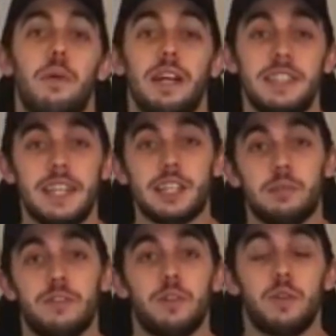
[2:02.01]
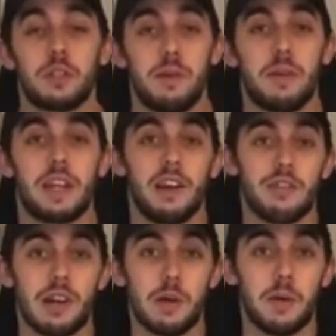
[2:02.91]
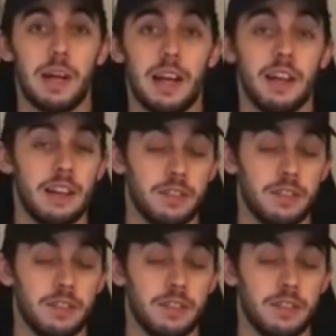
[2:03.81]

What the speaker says: But I did ask him, of course, about Gary Rowett, where